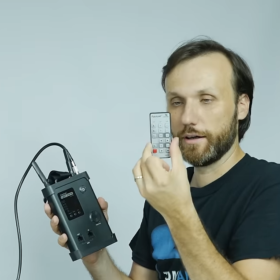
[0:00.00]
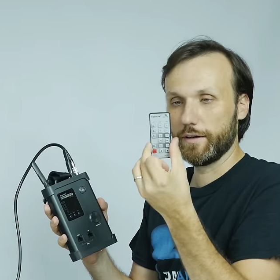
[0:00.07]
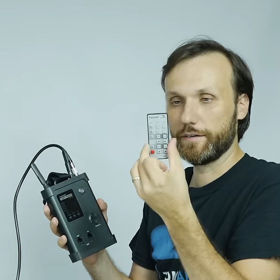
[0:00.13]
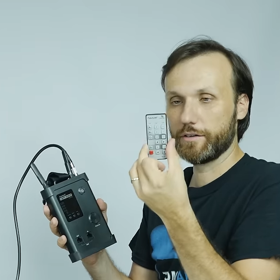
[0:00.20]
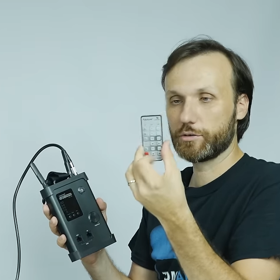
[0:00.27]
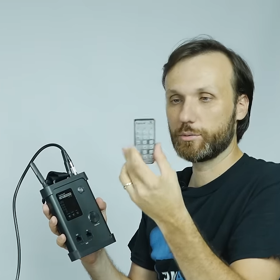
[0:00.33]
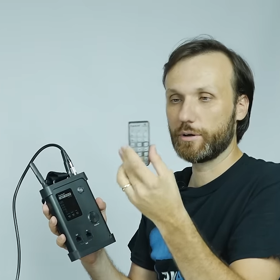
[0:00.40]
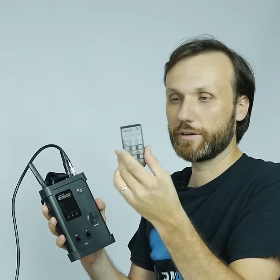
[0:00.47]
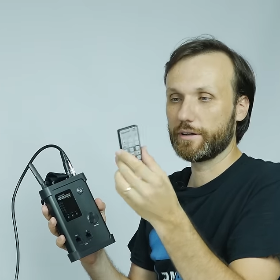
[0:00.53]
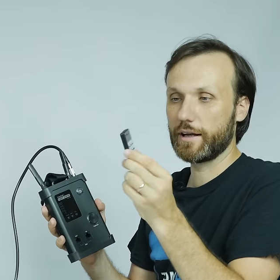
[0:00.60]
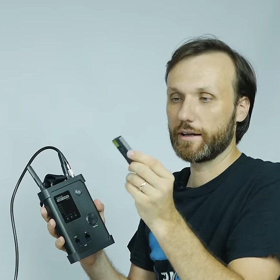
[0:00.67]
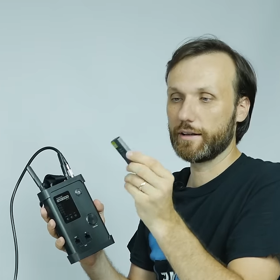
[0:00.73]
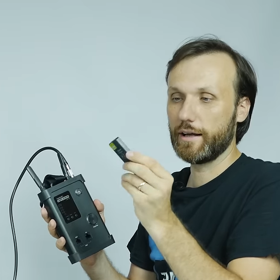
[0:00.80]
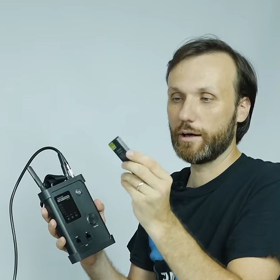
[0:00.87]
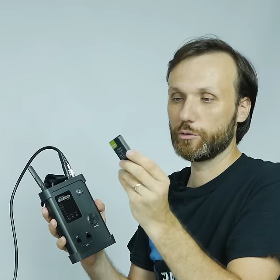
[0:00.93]
This one
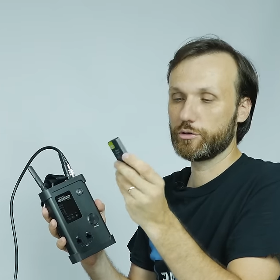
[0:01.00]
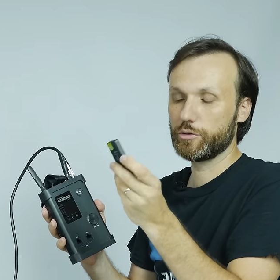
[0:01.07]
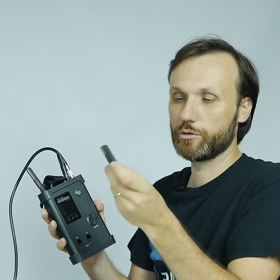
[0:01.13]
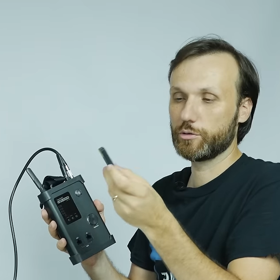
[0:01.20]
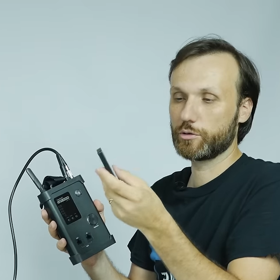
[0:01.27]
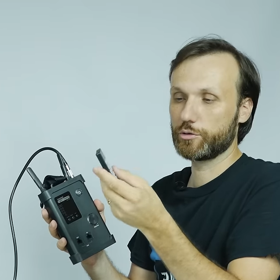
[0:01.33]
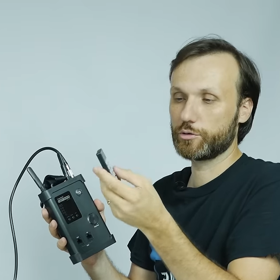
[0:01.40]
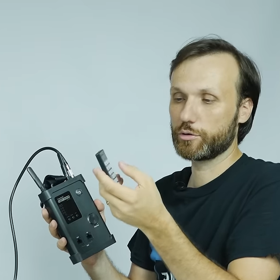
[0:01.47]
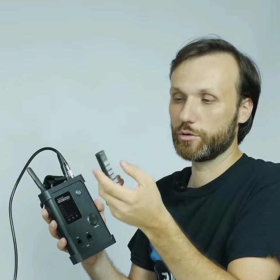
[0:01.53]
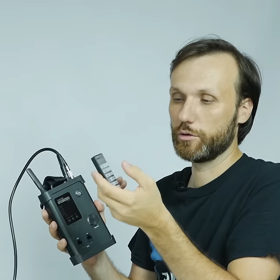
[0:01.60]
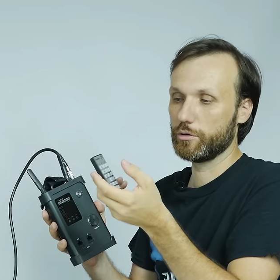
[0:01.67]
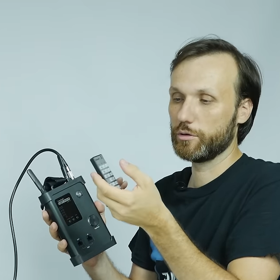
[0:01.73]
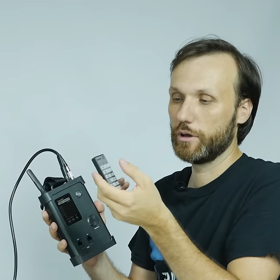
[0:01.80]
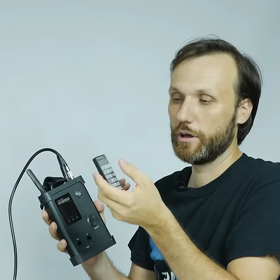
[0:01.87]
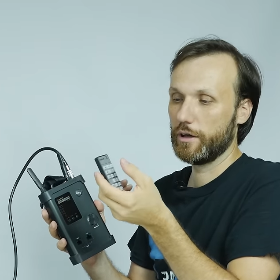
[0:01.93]
that allows you to
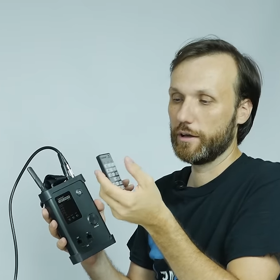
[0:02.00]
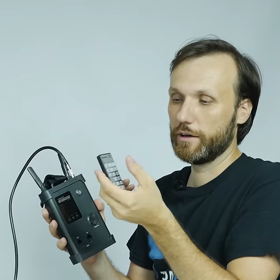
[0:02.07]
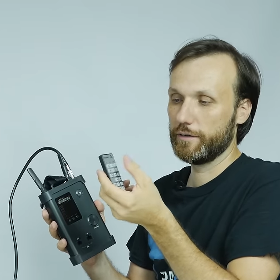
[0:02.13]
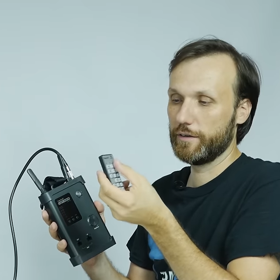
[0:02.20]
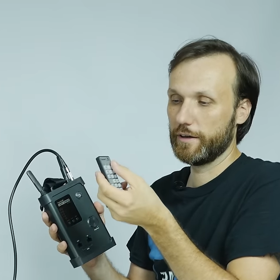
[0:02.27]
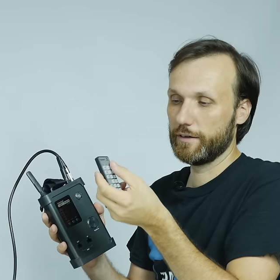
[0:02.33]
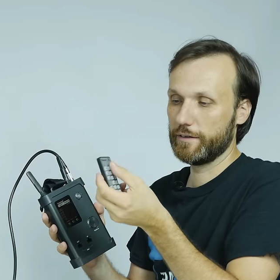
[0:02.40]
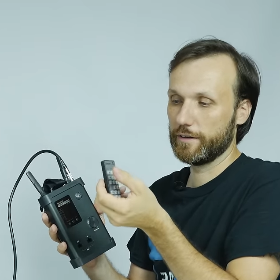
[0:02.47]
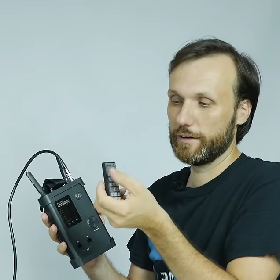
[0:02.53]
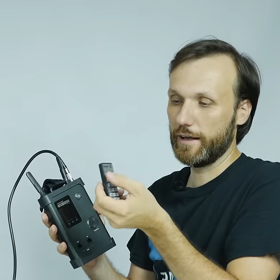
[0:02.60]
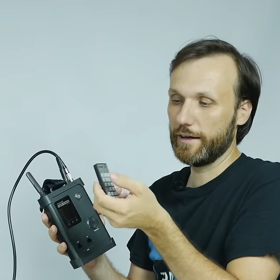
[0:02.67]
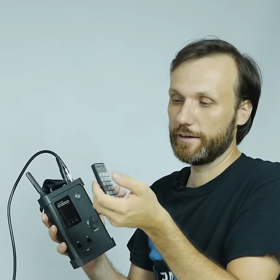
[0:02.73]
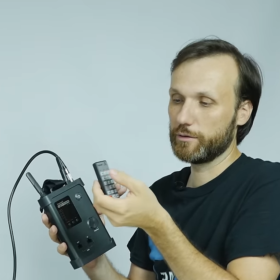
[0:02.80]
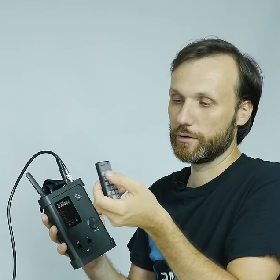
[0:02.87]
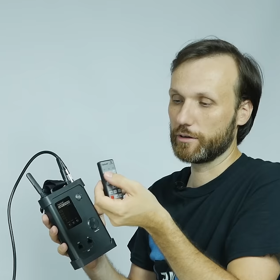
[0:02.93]
control the
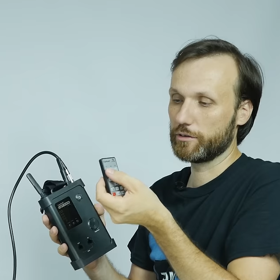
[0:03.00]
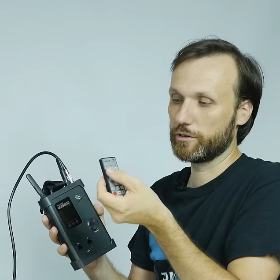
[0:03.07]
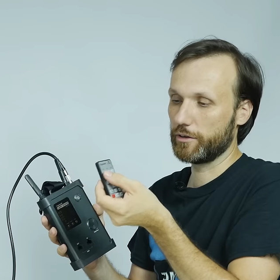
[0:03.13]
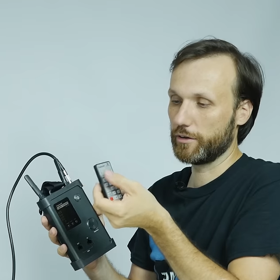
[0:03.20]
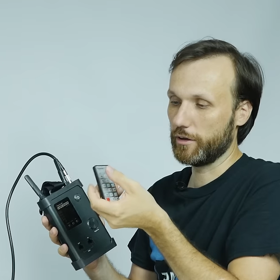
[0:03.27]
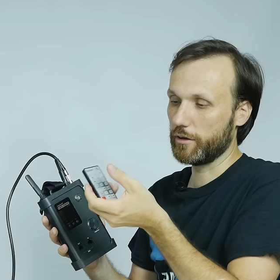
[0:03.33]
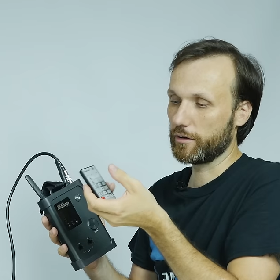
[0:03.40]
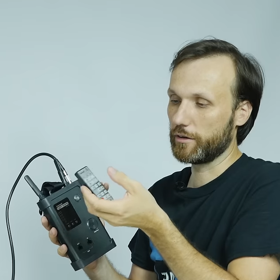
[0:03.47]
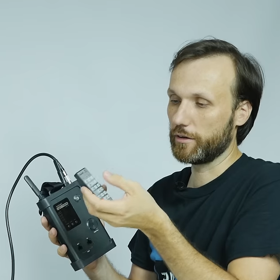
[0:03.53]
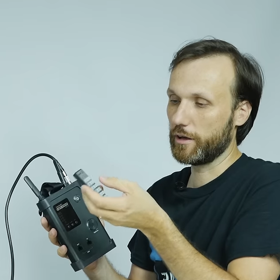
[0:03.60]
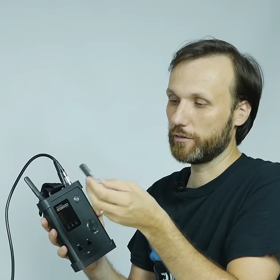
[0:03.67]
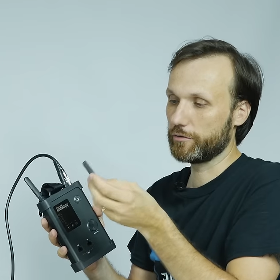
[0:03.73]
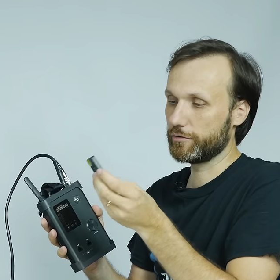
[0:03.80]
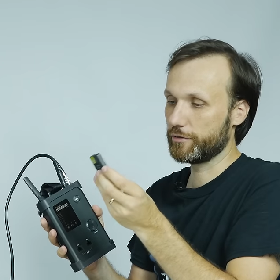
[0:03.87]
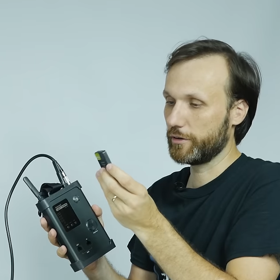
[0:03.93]
light, you can turn it on and
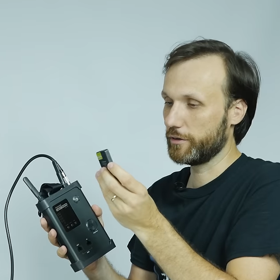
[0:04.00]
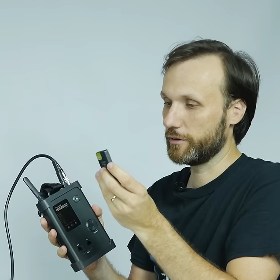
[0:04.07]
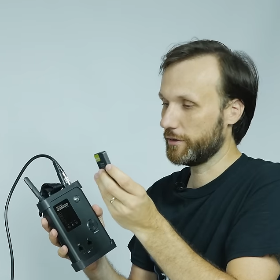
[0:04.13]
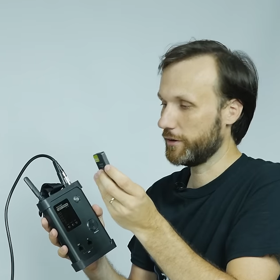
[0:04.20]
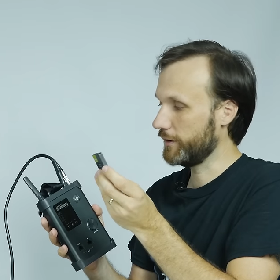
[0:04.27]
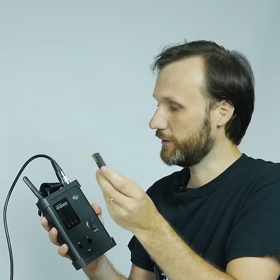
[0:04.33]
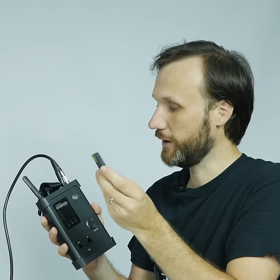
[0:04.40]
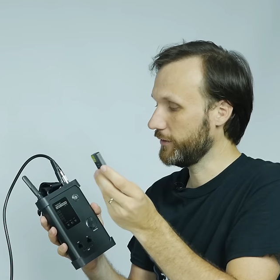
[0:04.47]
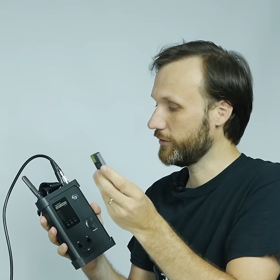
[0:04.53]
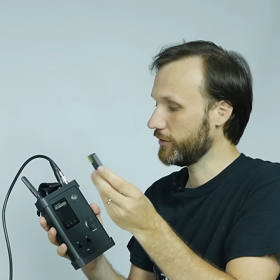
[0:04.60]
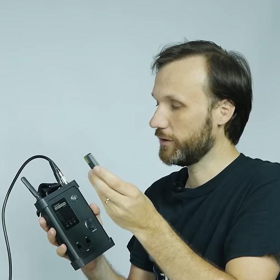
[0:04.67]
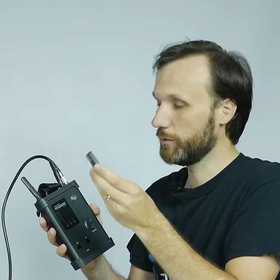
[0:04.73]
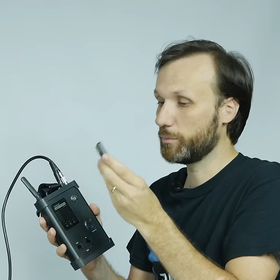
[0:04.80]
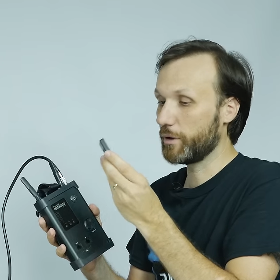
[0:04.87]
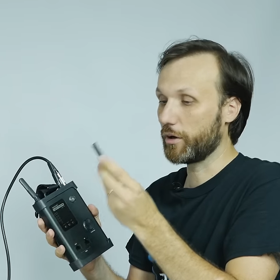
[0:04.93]
off, you know, and the
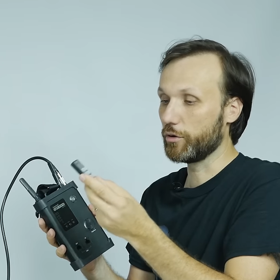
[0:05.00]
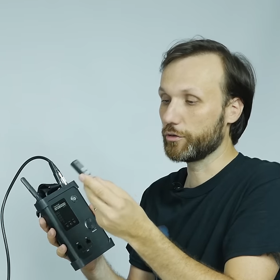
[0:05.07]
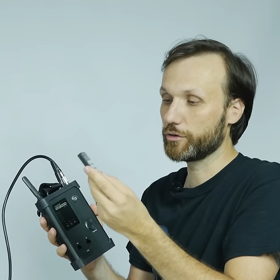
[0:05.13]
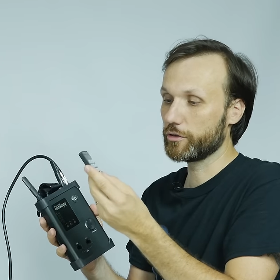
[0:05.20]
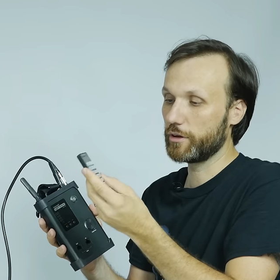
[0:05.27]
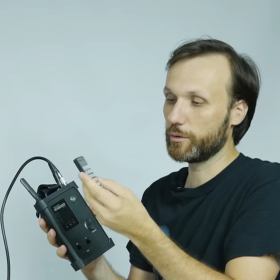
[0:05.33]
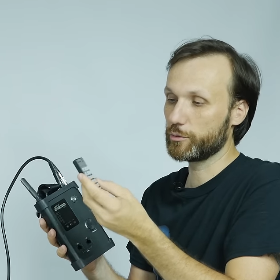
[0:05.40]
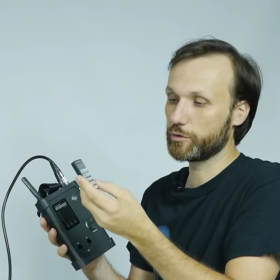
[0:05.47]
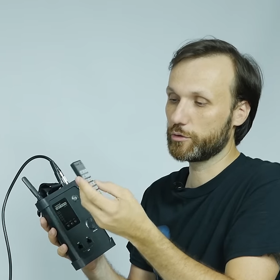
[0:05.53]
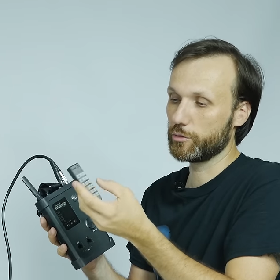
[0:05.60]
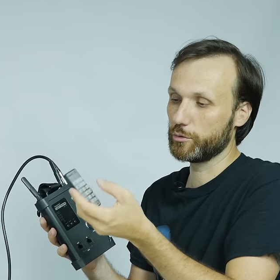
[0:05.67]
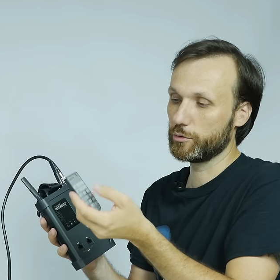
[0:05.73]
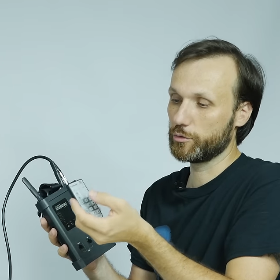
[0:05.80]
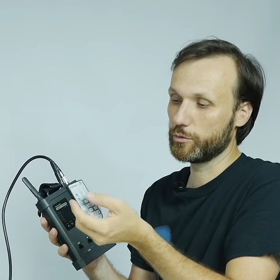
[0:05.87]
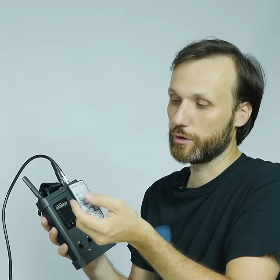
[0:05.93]
intensity, but also it allows
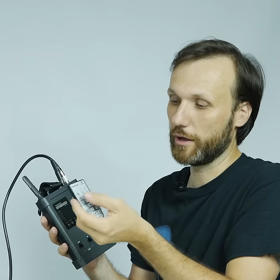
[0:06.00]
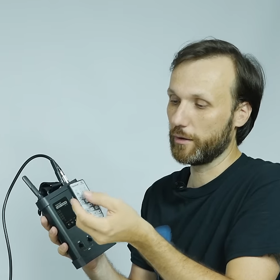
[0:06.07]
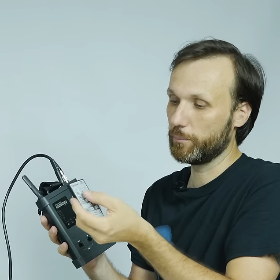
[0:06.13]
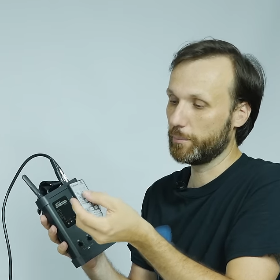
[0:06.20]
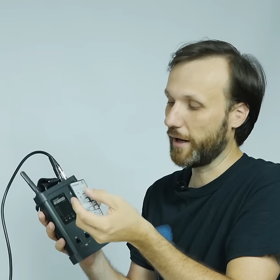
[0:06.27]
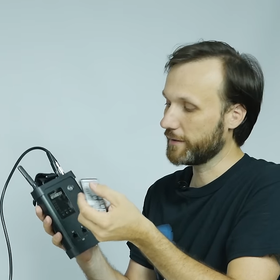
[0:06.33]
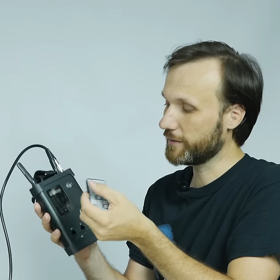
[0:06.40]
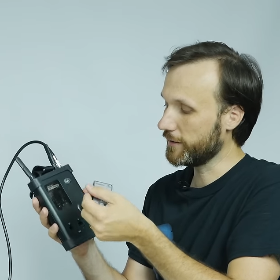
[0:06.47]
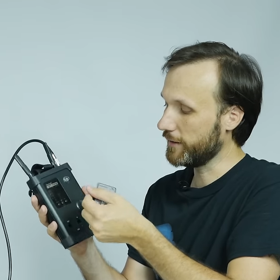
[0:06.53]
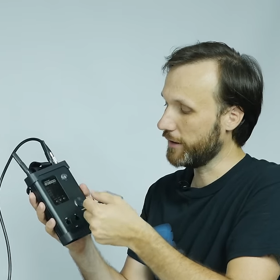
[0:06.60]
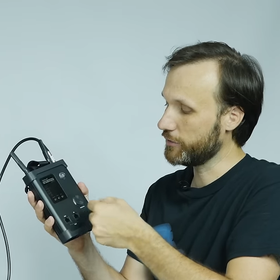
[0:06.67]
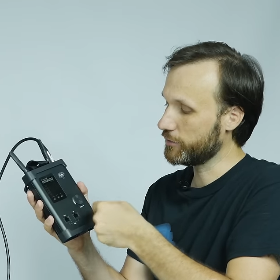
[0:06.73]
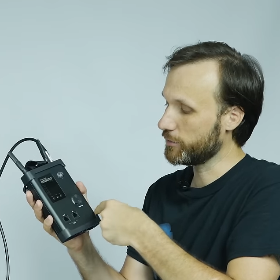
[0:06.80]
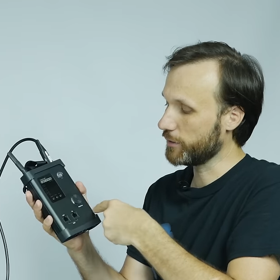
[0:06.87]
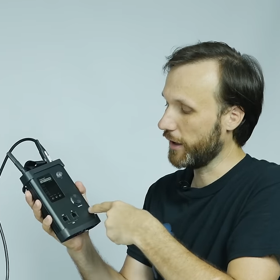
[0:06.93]
you to kind of bank the
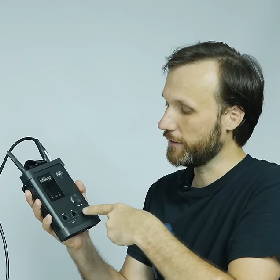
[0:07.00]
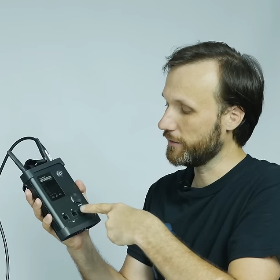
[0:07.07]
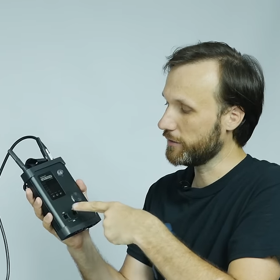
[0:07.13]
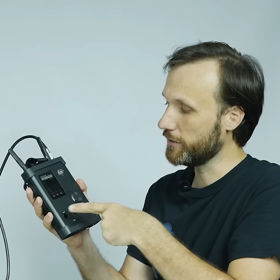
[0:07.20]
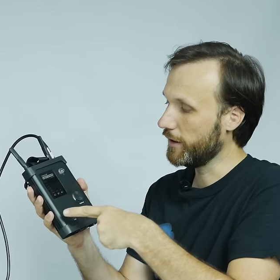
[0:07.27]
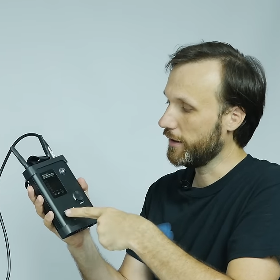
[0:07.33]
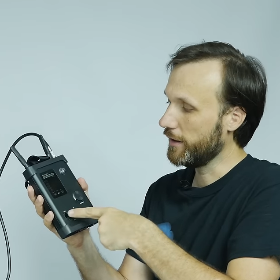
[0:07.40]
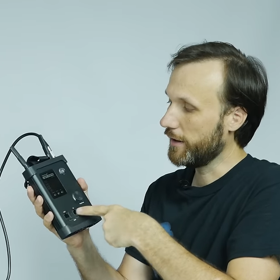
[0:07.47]
lights together